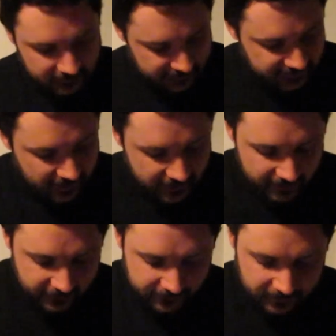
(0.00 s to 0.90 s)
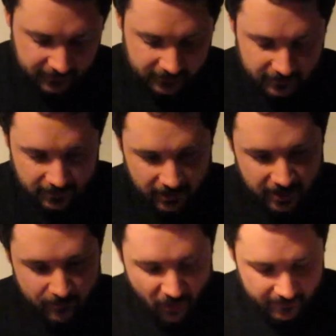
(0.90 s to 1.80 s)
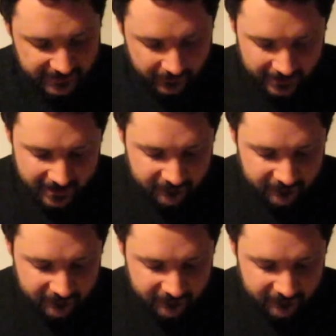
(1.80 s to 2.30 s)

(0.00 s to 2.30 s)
So I might be like,